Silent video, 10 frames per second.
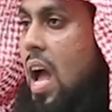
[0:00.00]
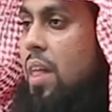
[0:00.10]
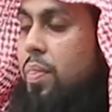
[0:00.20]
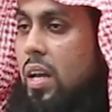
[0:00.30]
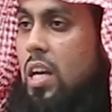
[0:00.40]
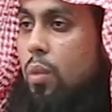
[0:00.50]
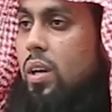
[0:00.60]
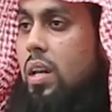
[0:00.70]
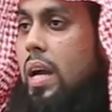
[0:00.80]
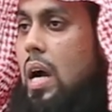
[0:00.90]
And then he
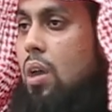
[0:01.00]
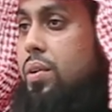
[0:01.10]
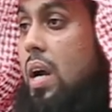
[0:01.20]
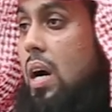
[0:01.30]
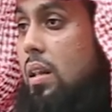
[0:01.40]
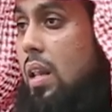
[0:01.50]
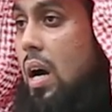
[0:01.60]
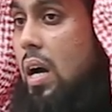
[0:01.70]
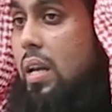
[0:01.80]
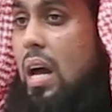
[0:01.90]
will cry out, Ya
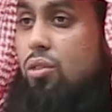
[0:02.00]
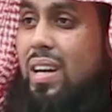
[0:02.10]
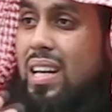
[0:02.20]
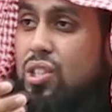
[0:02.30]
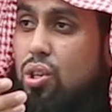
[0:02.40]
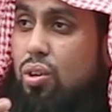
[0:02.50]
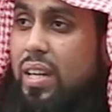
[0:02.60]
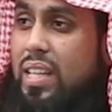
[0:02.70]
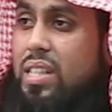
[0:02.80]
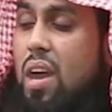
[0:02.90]
Allah, now that his good
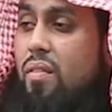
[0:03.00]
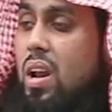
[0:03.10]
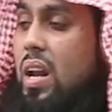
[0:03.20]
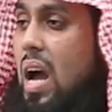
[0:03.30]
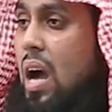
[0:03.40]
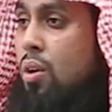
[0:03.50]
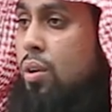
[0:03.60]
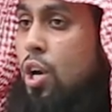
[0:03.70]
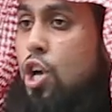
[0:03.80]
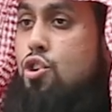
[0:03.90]
deeds have run
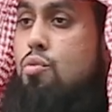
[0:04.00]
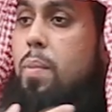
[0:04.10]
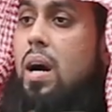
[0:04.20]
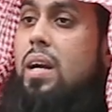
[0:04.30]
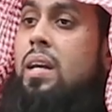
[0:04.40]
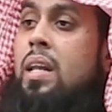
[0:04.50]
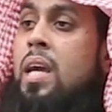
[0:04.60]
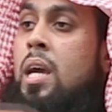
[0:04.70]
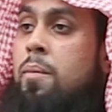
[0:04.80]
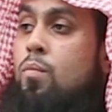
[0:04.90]
out, you burden
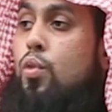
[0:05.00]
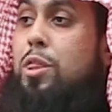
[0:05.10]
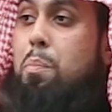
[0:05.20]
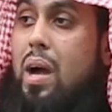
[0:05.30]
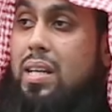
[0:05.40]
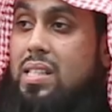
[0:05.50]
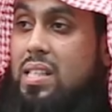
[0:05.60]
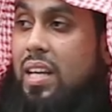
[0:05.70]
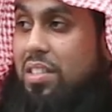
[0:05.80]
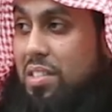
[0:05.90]
him with my
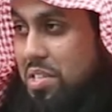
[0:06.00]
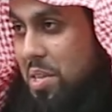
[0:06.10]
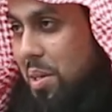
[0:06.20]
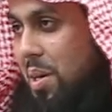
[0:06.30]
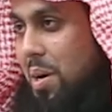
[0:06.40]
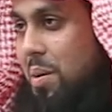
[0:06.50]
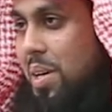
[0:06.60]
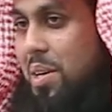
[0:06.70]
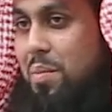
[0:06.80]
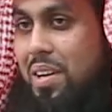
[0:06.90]
sins. Allahu
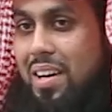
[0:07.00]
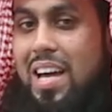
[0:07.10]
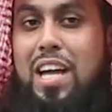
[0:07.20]
Akbar.